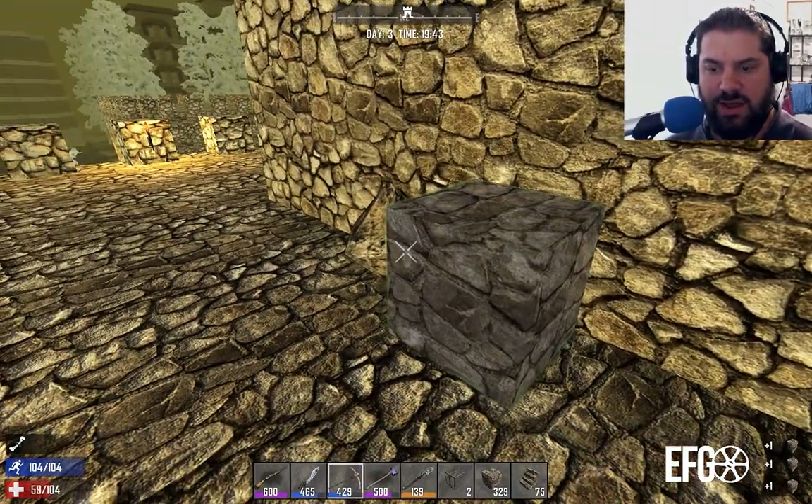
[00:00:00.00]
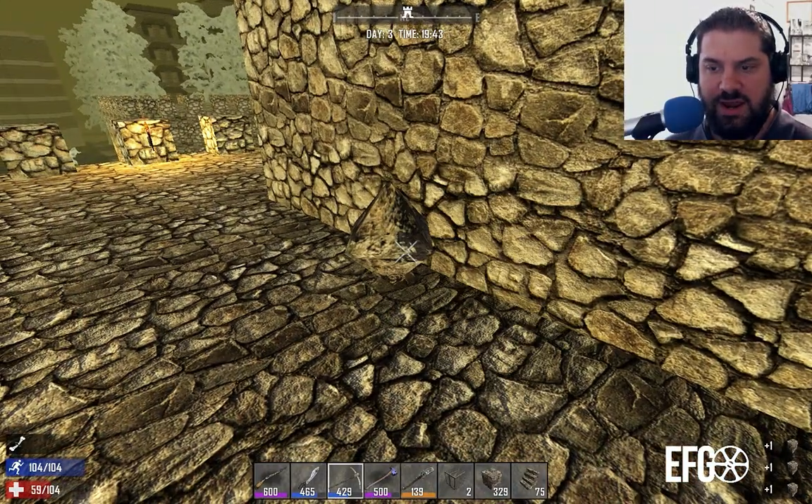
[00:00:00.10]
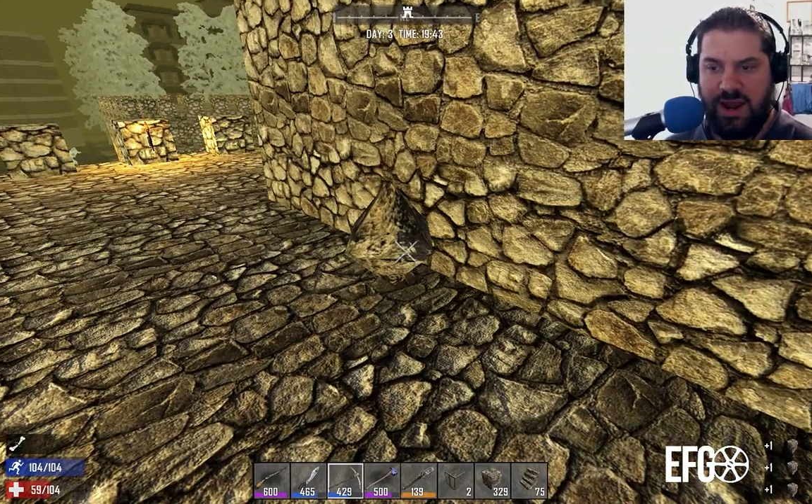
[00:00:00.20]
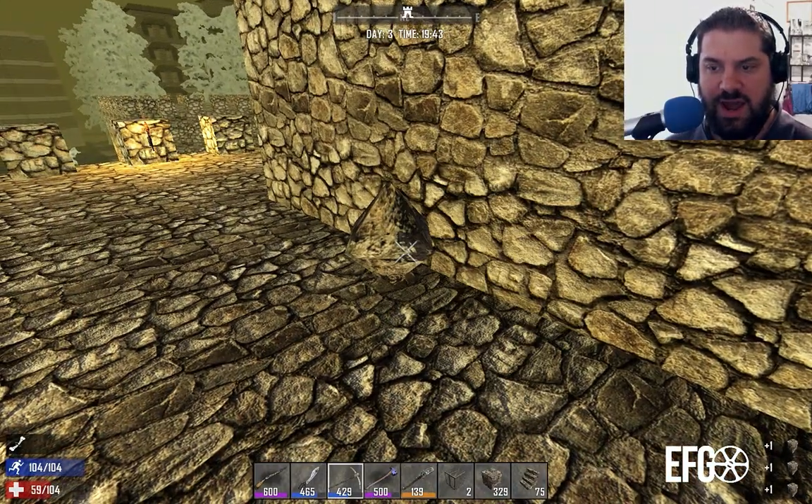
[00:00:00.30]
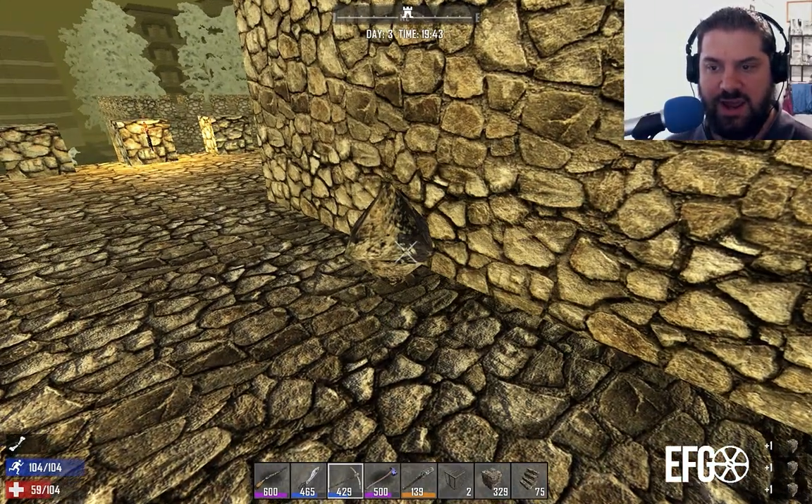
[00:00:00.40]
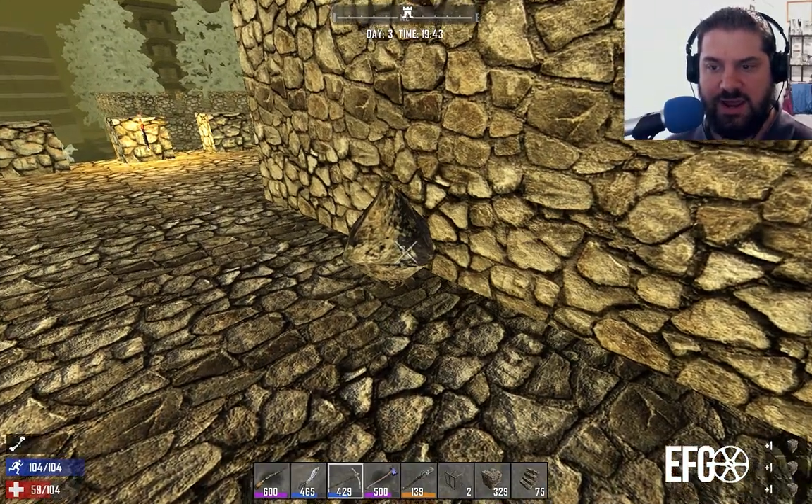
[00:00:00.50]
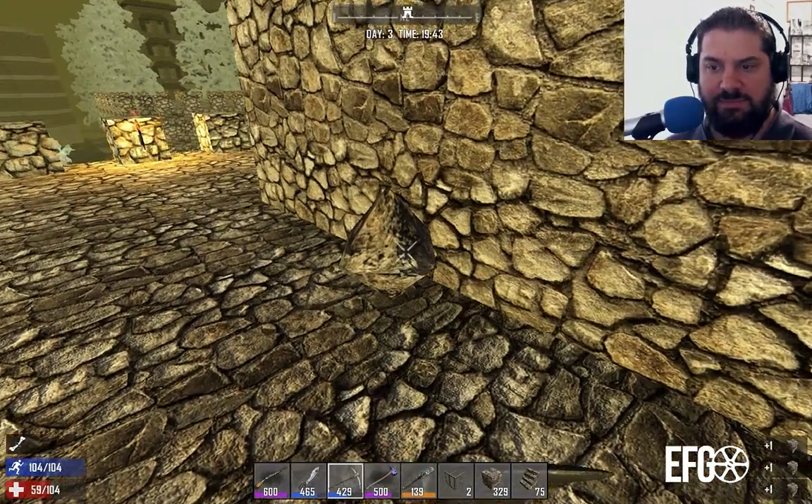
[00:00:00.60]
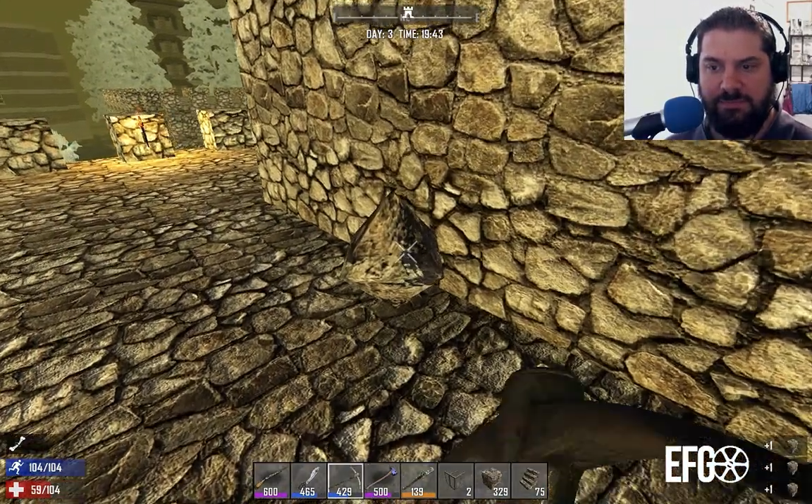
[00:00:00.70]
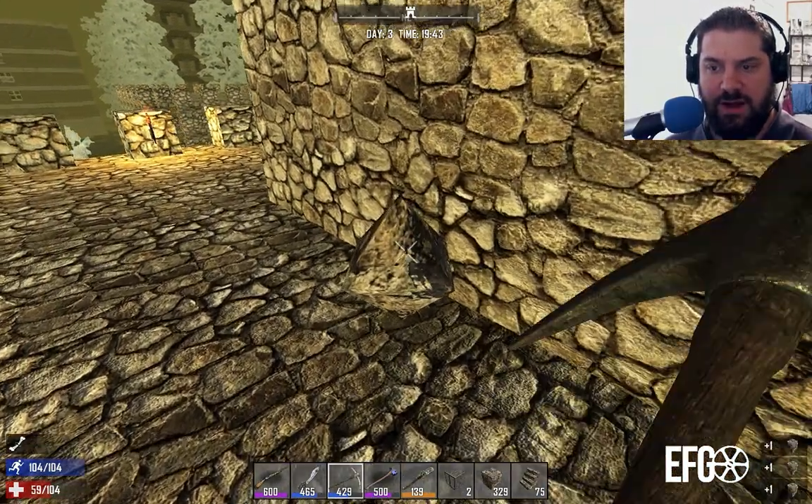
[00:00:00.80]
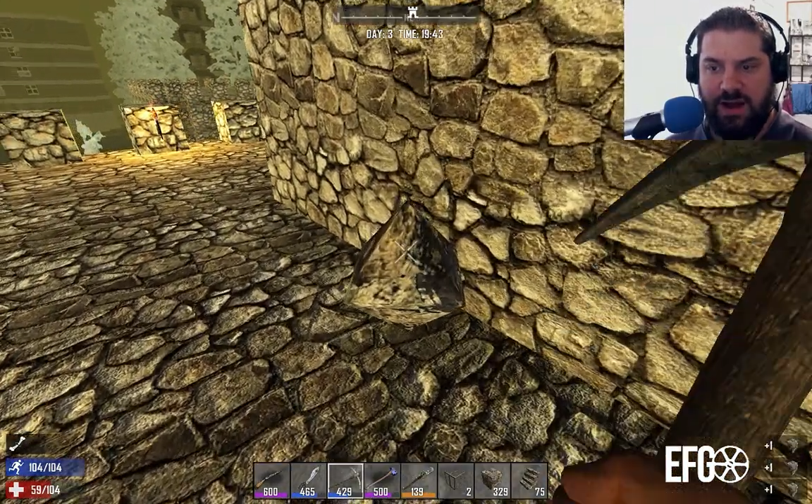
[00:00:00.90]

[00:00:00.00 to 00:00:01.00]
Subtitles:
And I'm